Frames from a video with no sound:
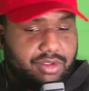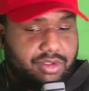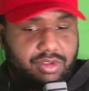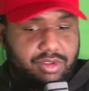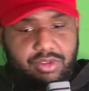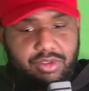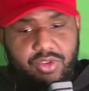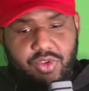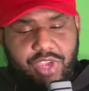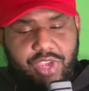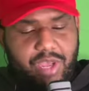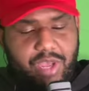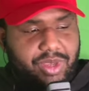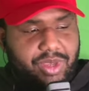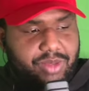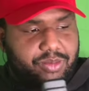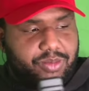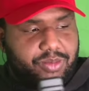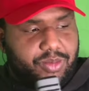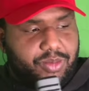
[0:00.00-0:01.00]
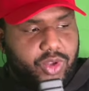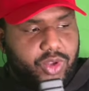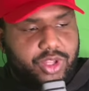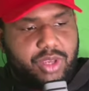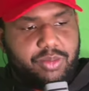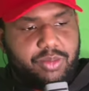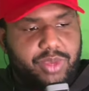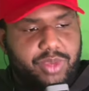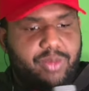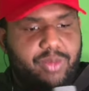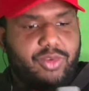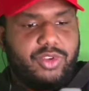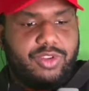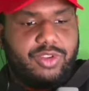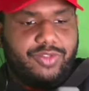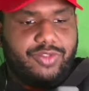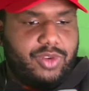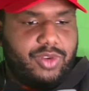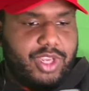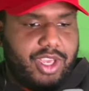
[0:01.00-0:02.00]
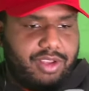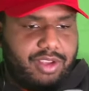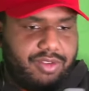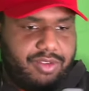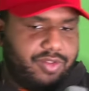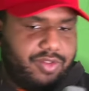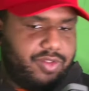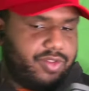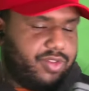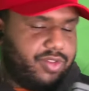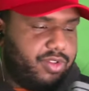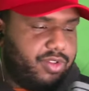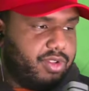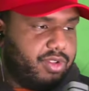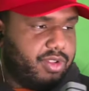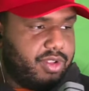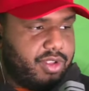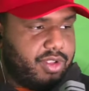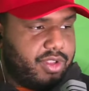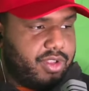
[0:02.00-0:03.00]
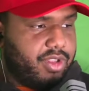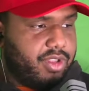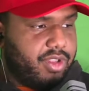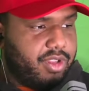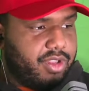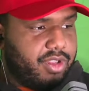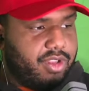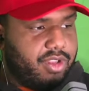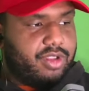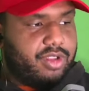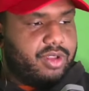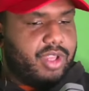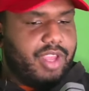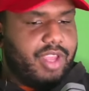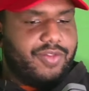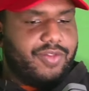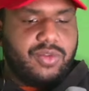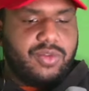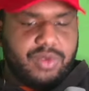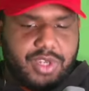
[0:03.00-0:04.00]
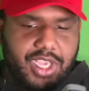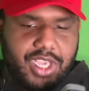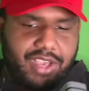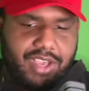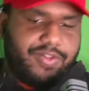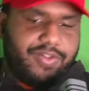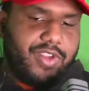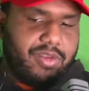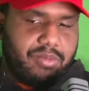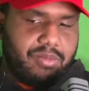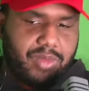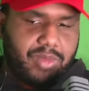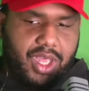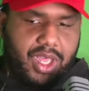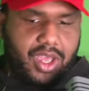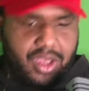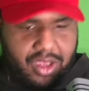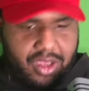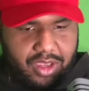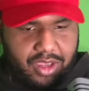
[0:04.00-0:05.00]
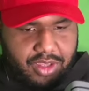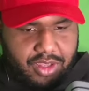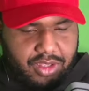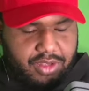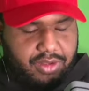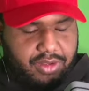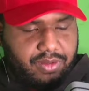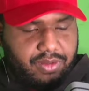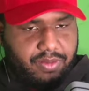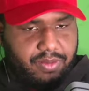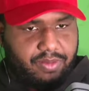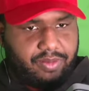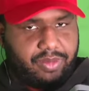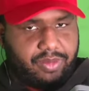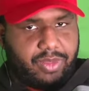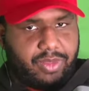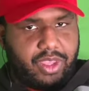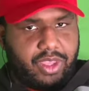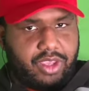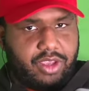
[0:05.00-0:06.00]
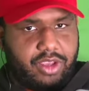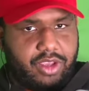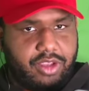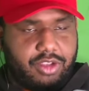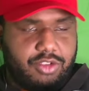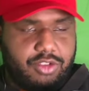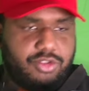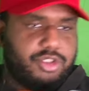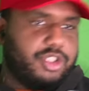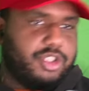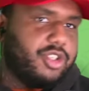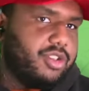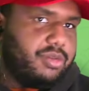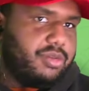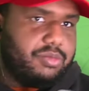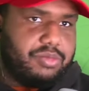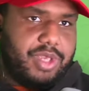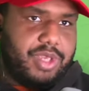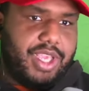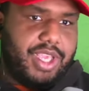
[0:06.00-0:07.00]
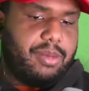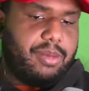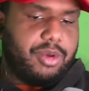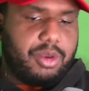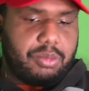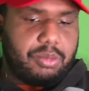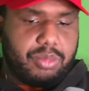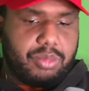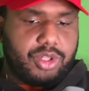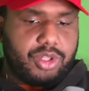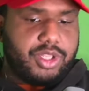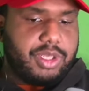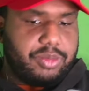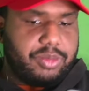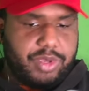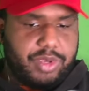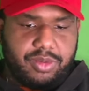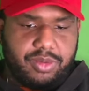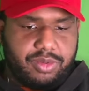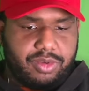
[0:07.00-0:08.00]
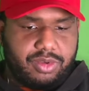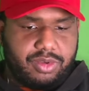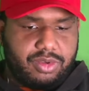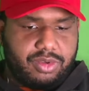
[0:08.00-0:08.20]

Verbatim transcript: You can't be bullying people if you deaf. If you deaf and blind, you shouldn't be able to bully people